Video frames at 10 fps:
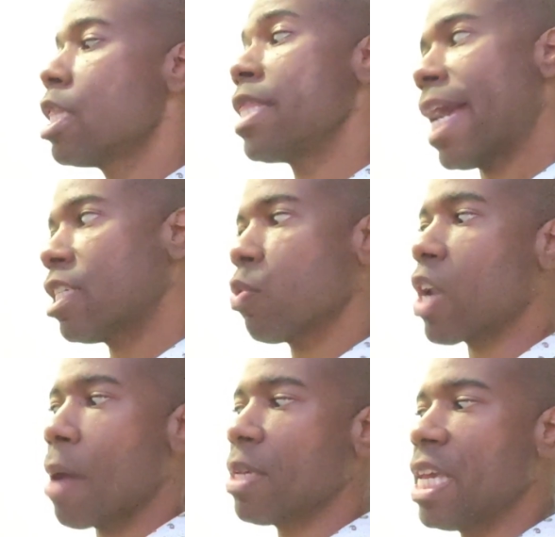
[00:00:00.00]
That is
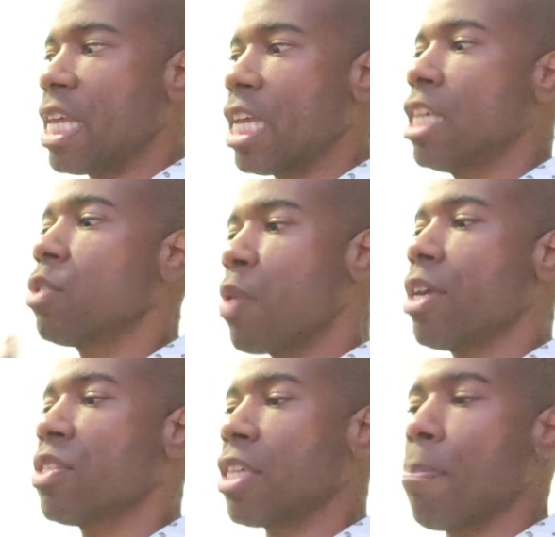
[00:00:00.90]
what I'm getting. It's
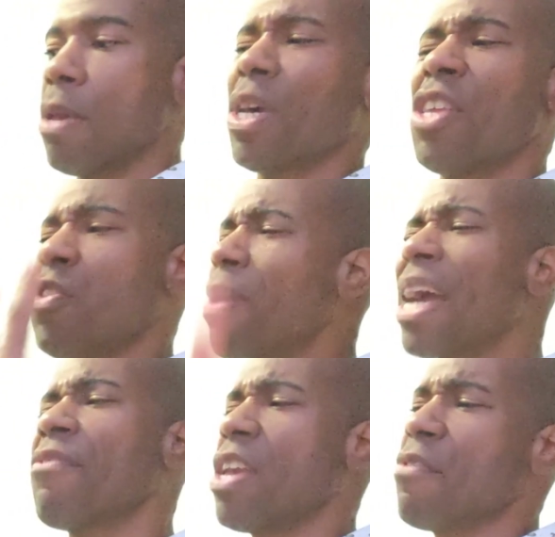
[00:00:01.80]
where some people, and you
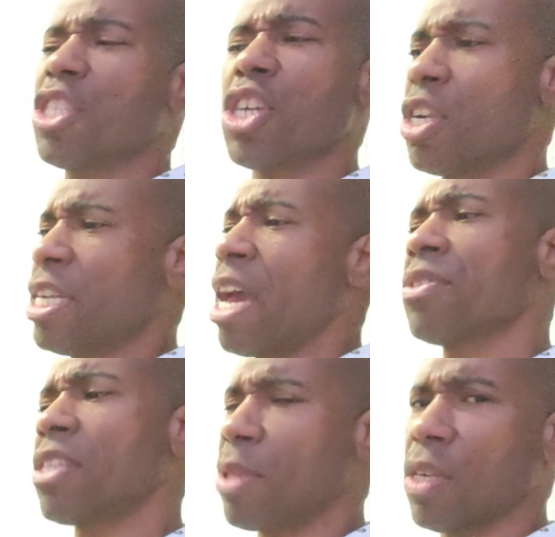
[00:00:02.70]
might have even turned
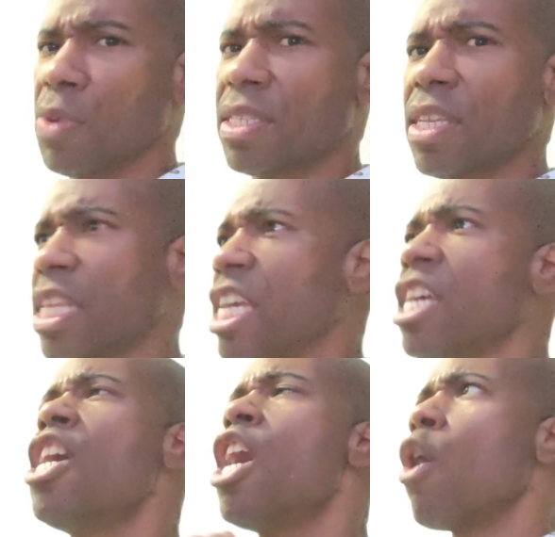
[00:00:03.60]
down something recently,
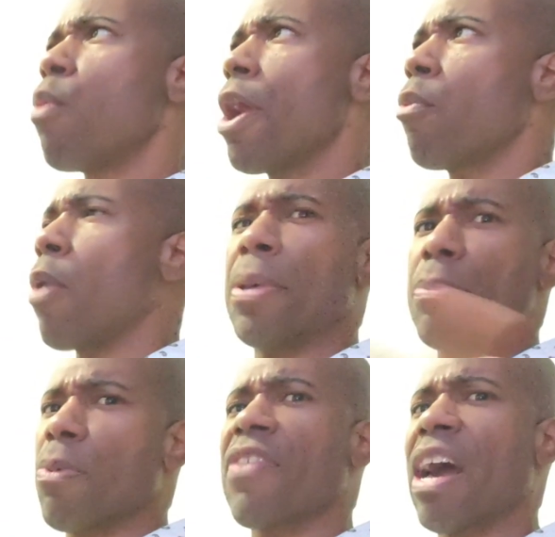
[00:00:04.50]
where when
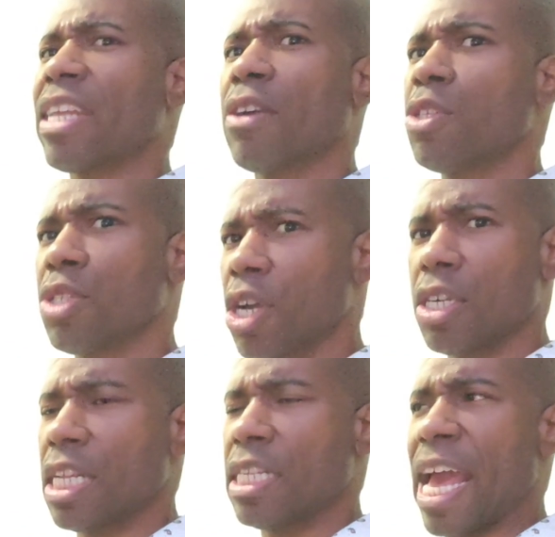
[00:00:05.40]
people found out you
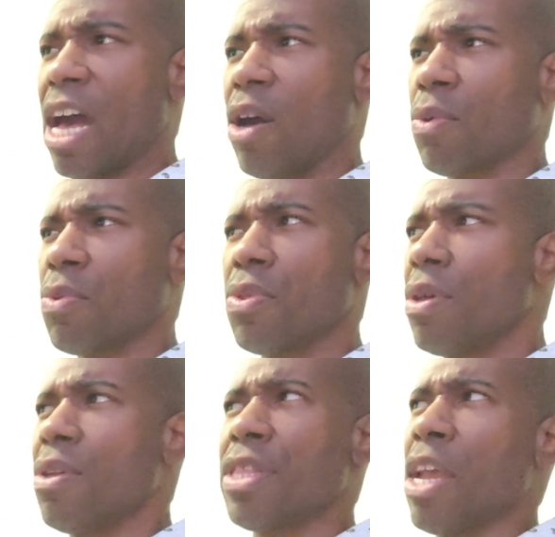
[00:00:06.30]
turned it down,
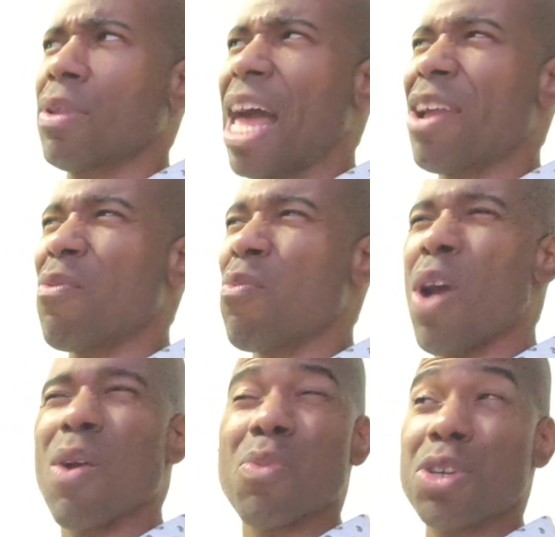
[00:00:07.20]
they were like,
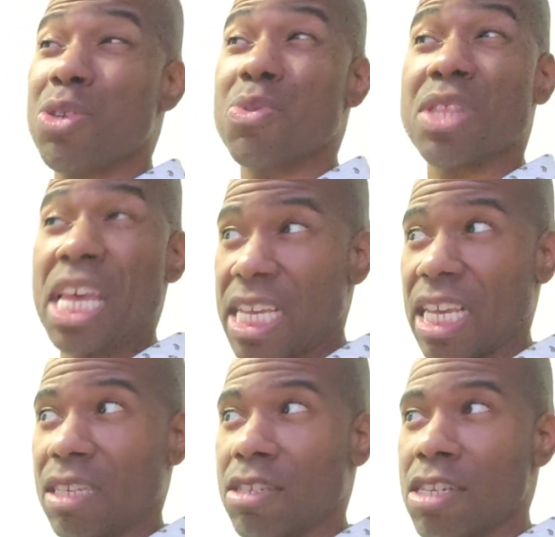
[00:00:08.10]
"What were you thinking?"